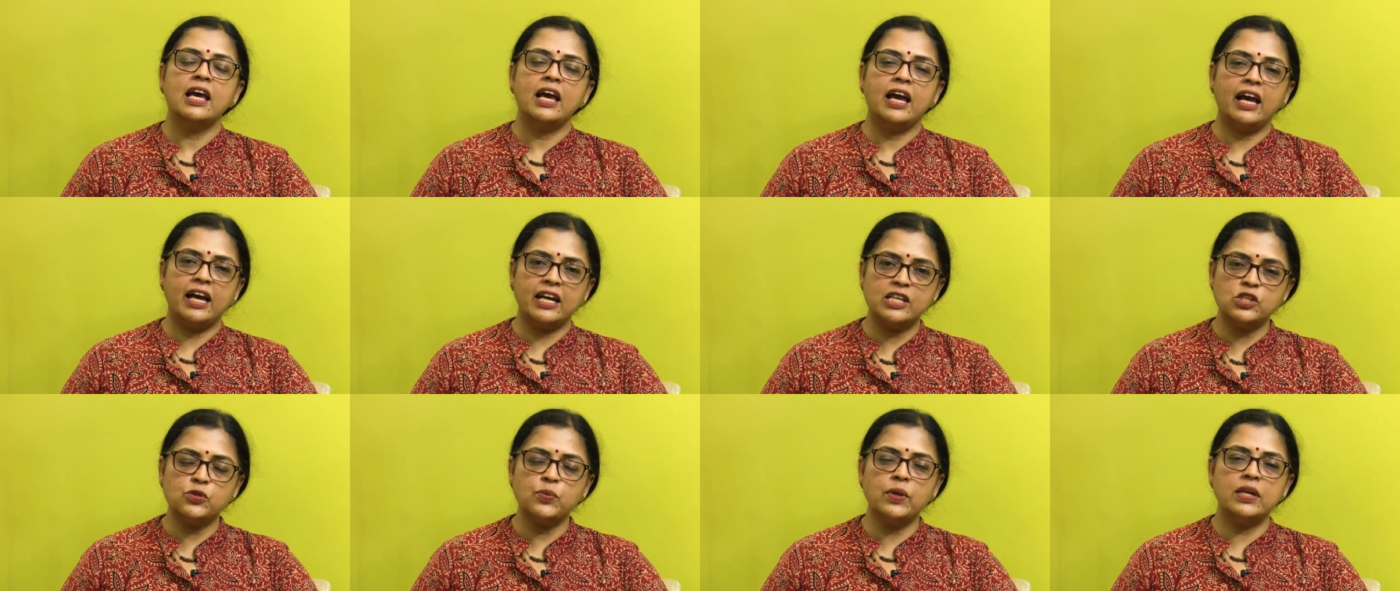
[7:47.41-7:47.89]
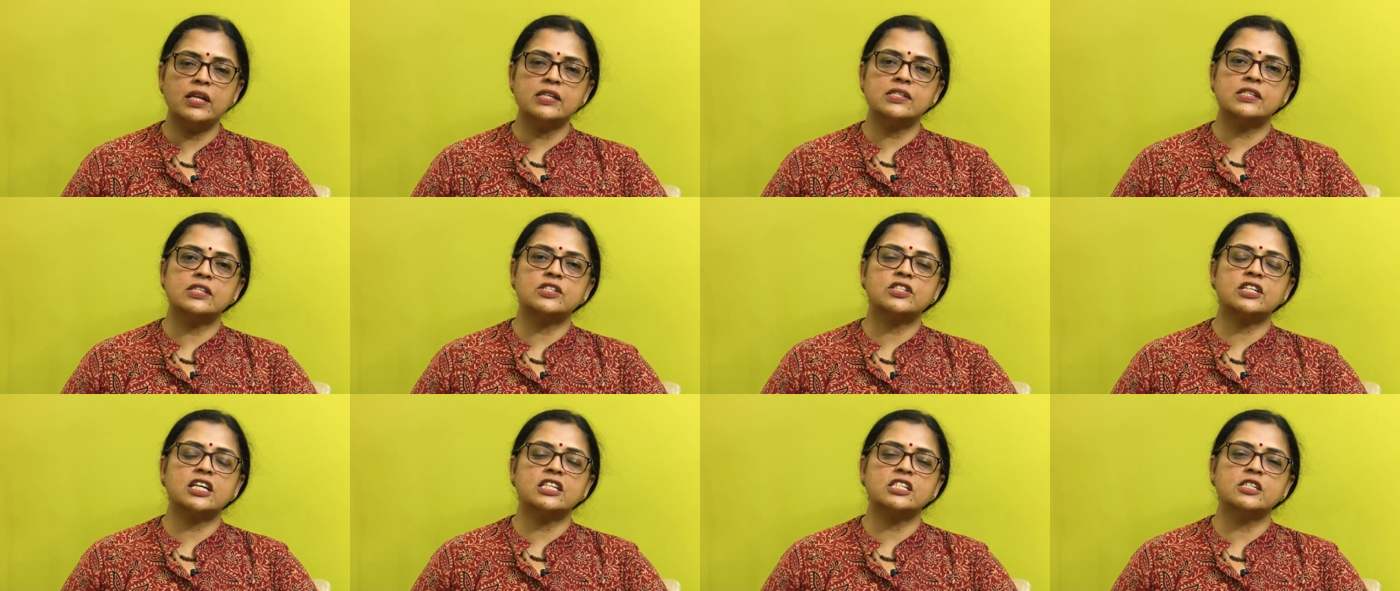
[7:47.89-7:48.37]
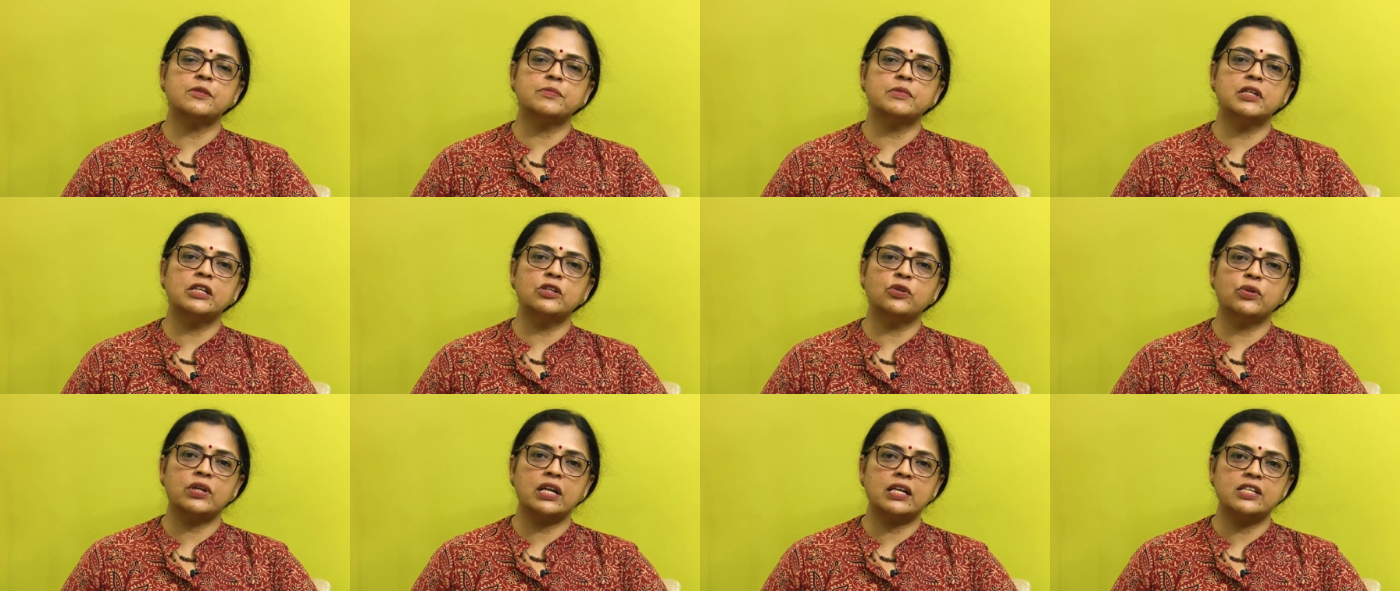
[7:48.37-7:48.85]
as well as the trigeminal
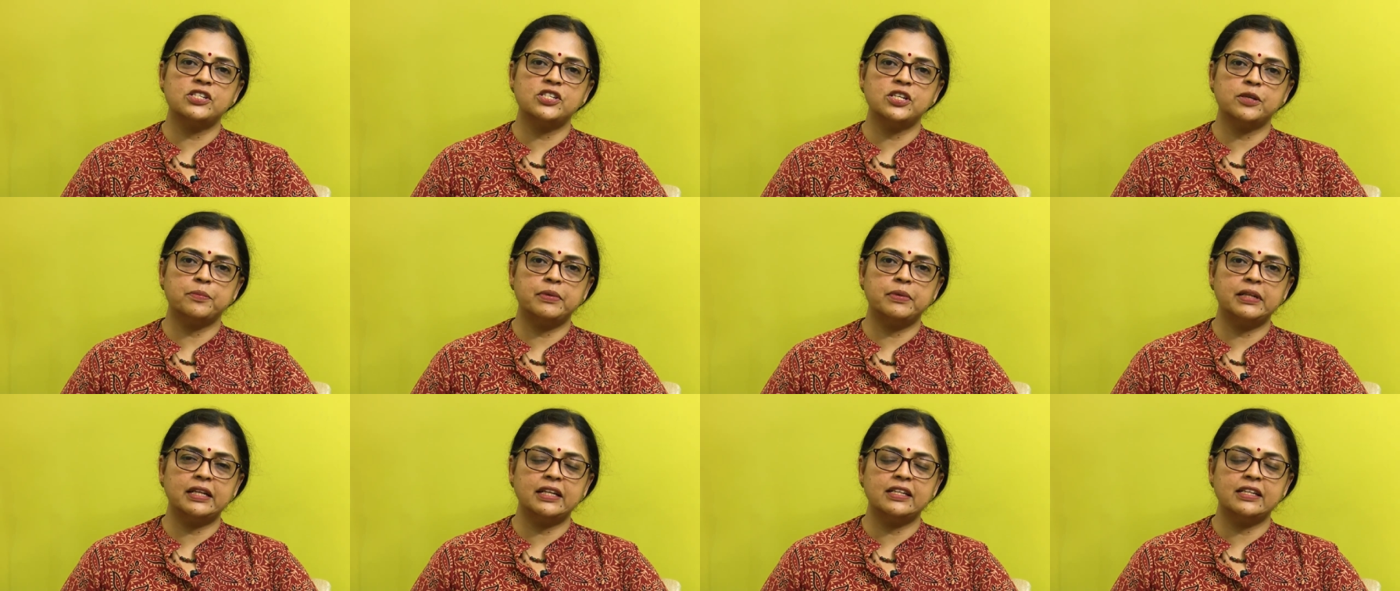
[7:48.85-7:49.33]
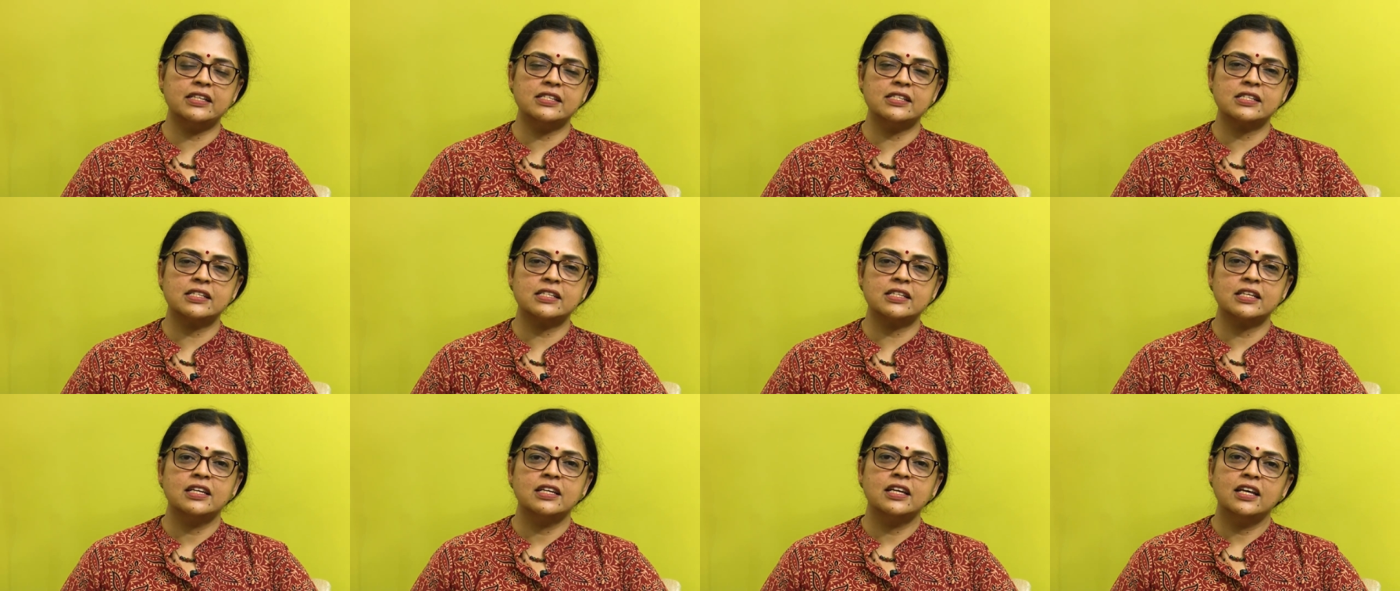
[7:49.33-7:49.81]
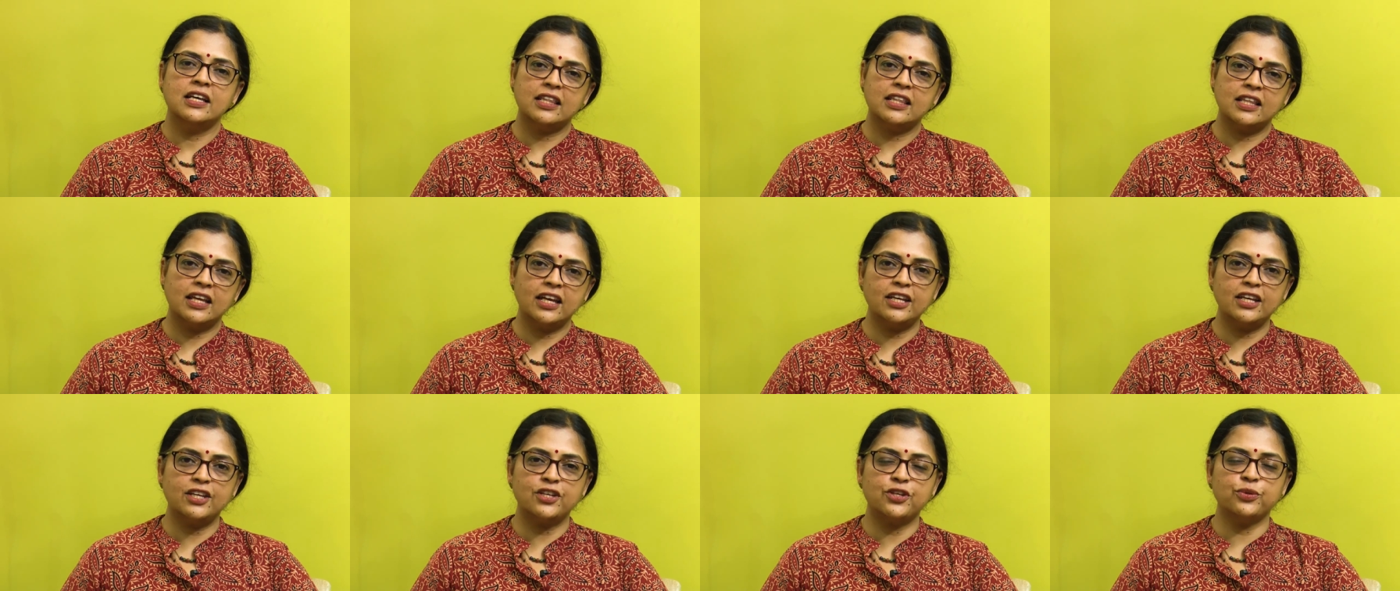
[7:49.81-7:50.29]
neuralgia playlist.
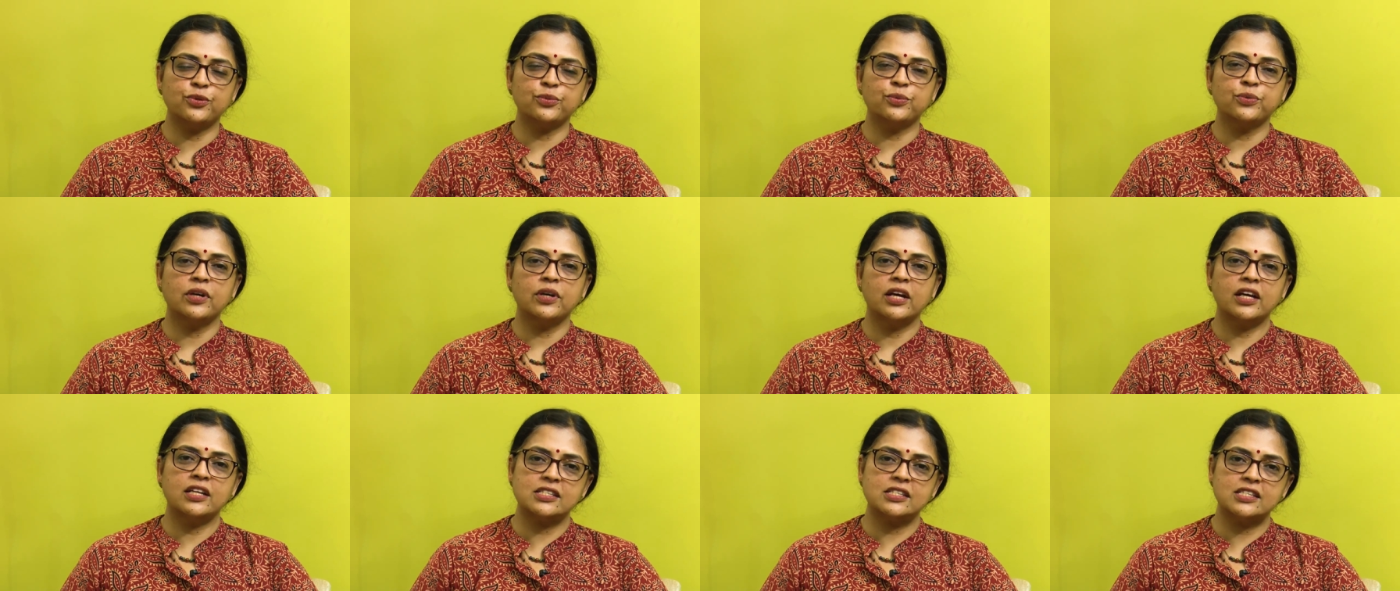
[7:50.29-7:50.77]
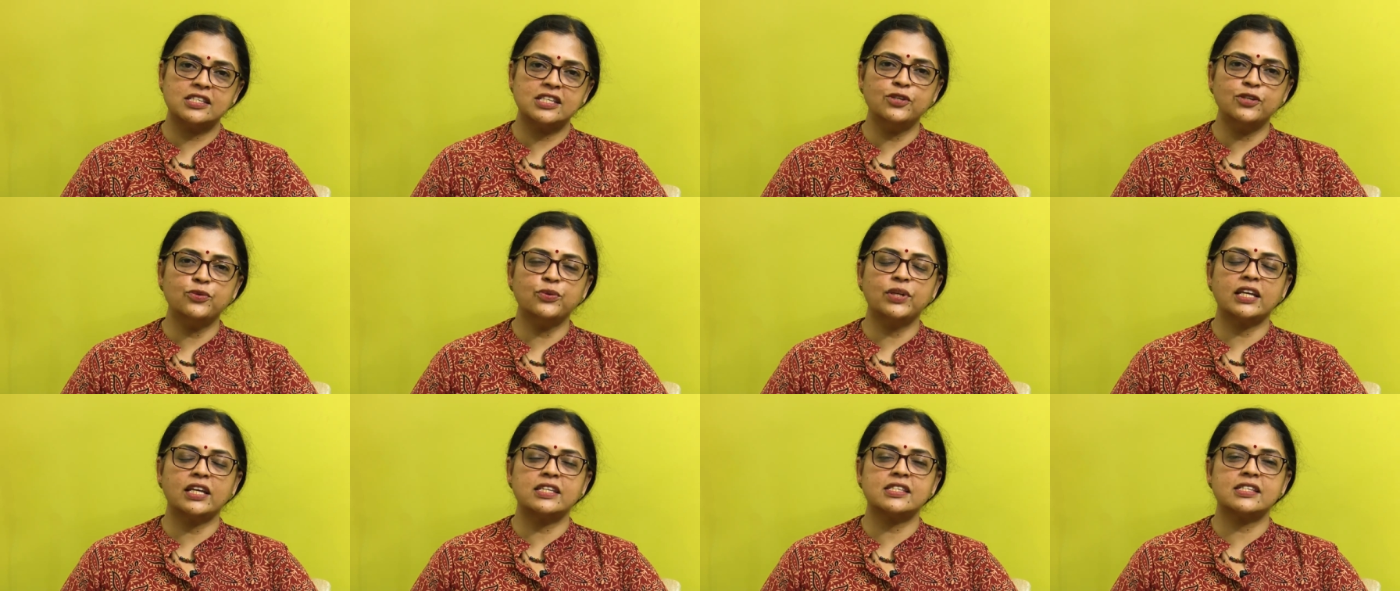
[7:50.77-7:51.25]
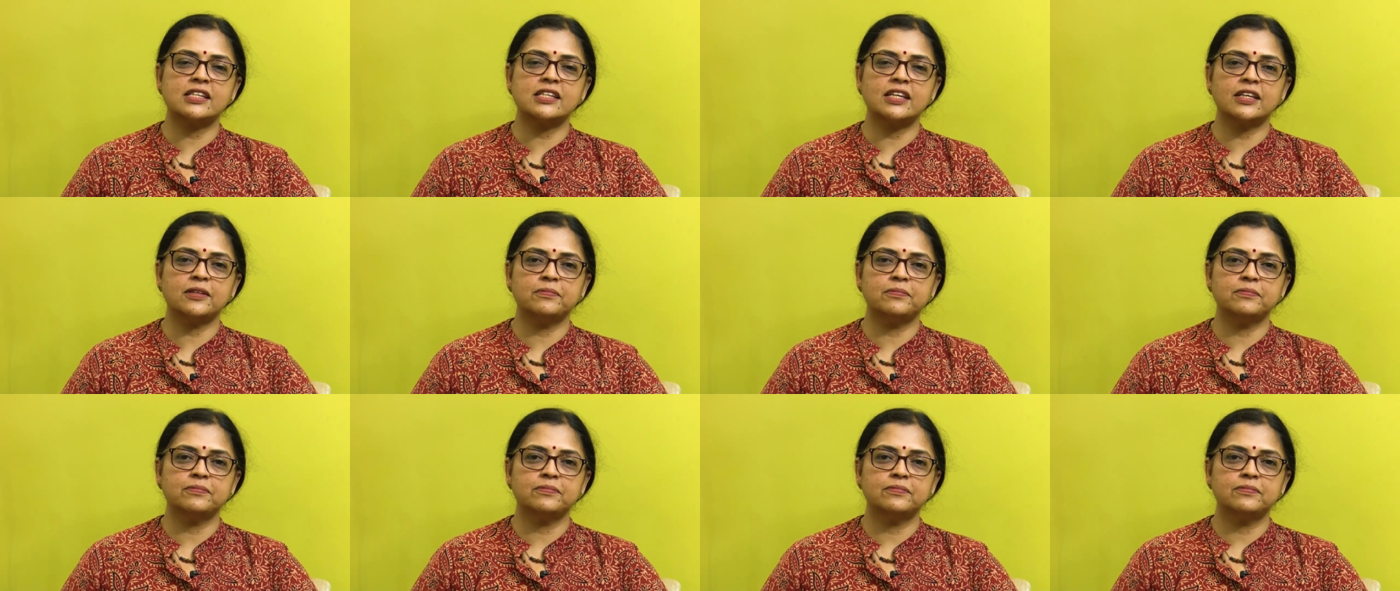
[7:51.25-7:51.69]
Thank you and see you next time.